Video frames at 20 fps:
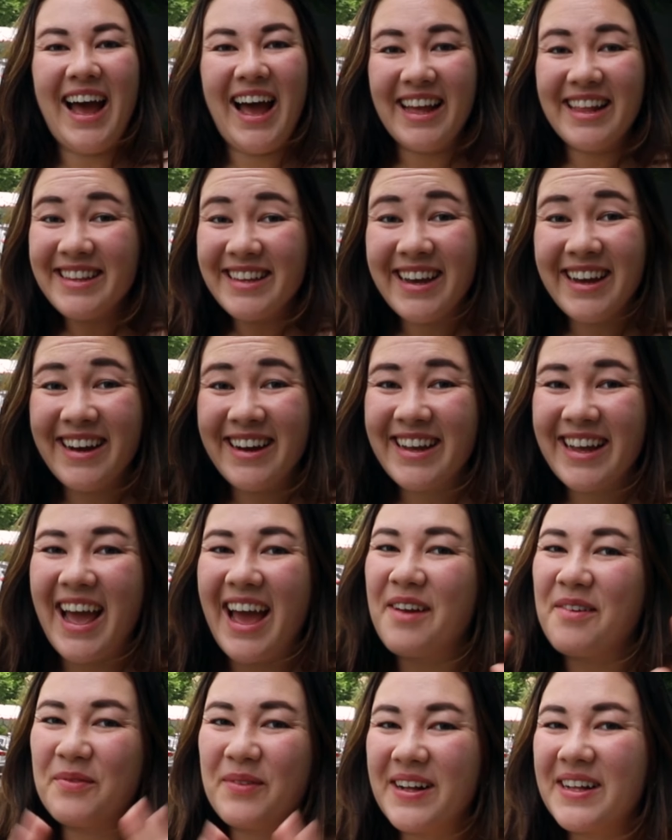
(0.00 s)
Annyeong
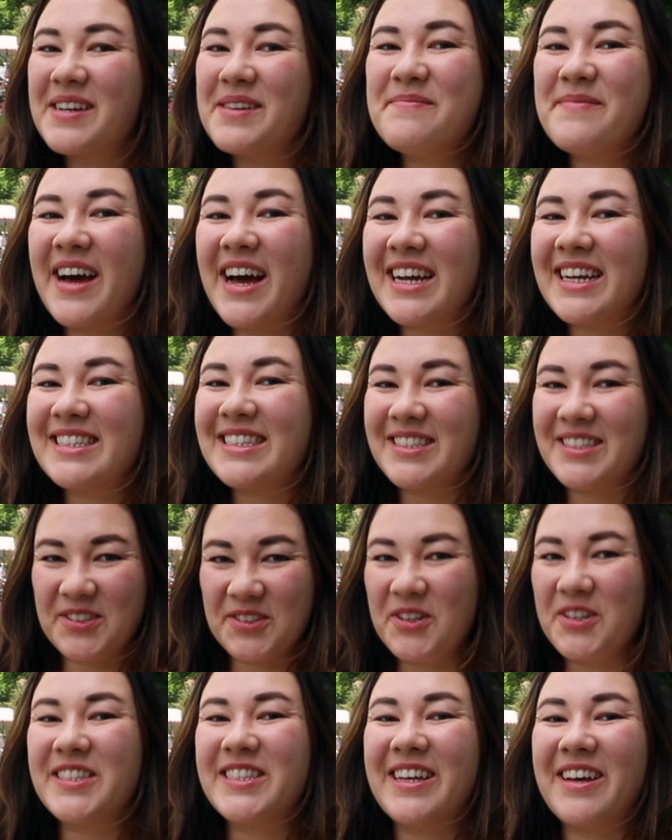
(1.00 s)
and welcome back to
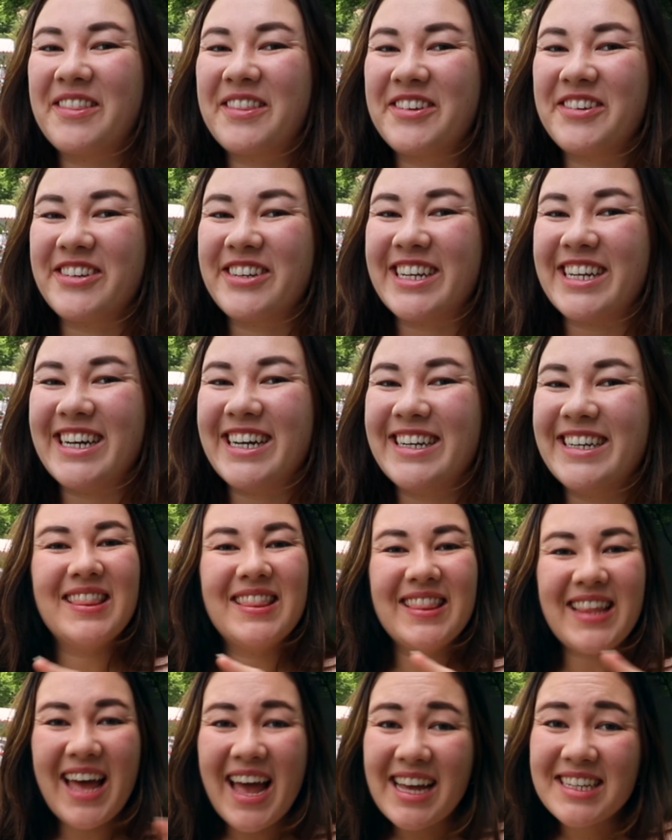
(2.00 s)
Seoul, South Korea.
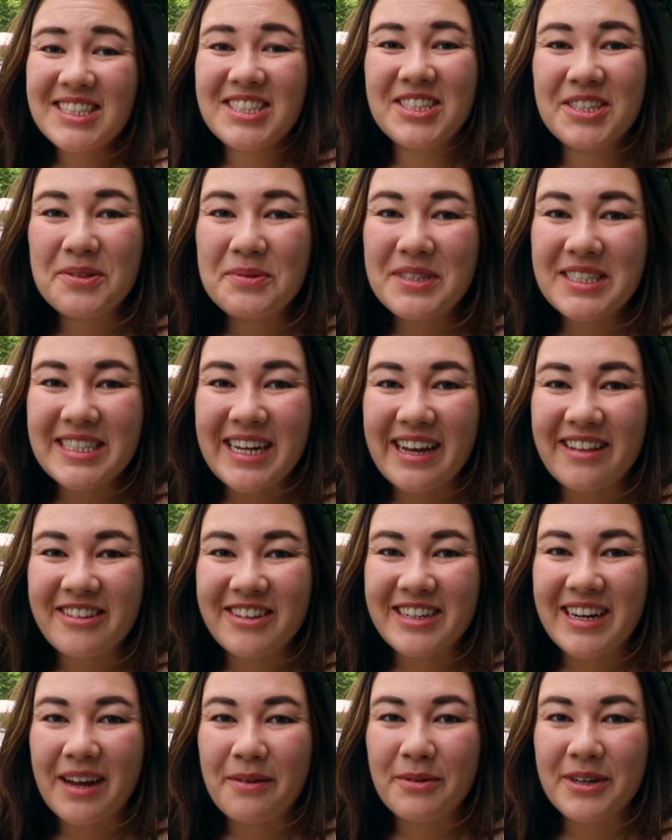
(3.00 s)
Last year when
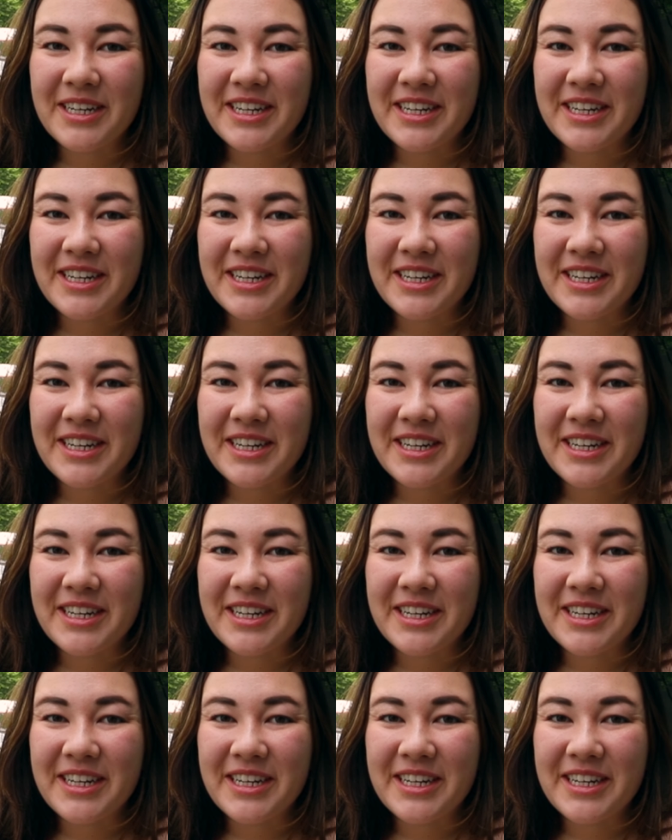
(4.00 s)
Tyler and I were